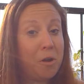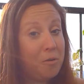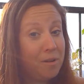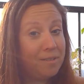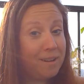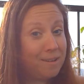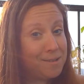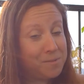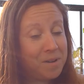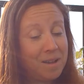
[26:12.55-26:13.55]
code on there
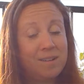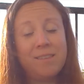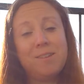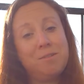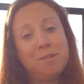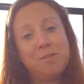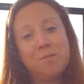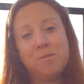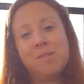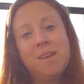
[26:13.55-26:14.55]
as well that you can
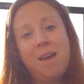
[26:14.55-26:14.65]
use